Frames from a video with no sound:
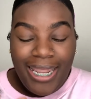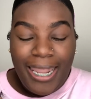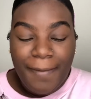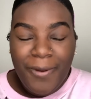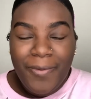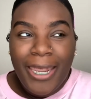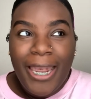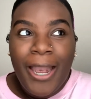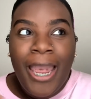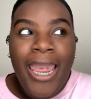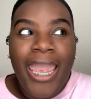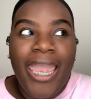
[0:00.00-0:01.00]
Like, people like,
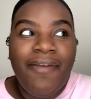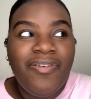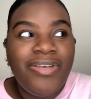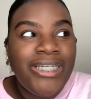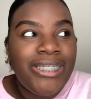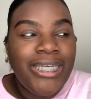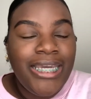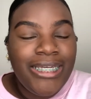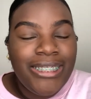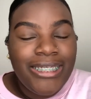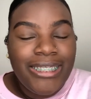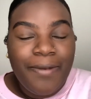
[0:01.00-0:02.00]
if it was just the
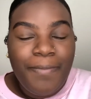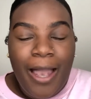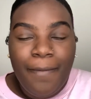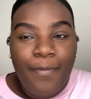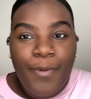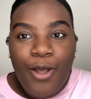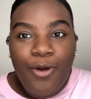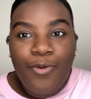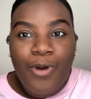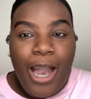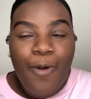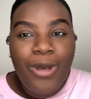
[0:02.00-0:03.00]
easiest to pop them
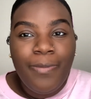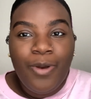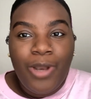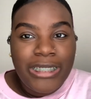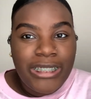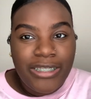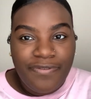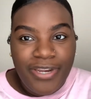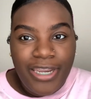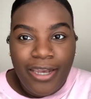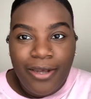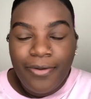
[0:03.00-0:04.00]
on, I wouldn't be watching this
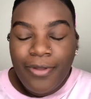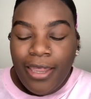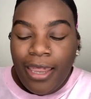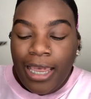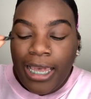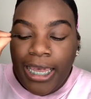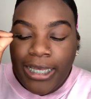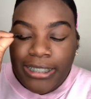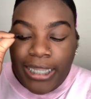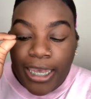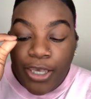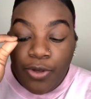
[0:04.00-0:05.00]
video. It's
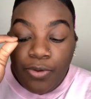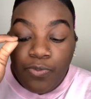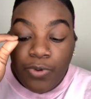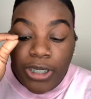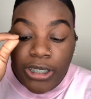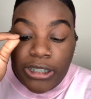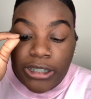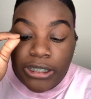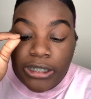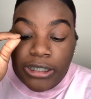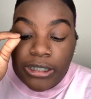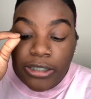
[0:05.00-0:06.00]
like you really
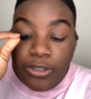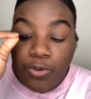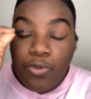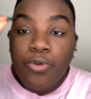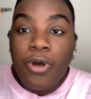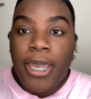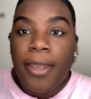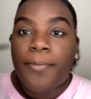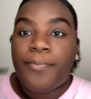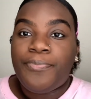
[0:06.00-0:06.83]
just, you, okay.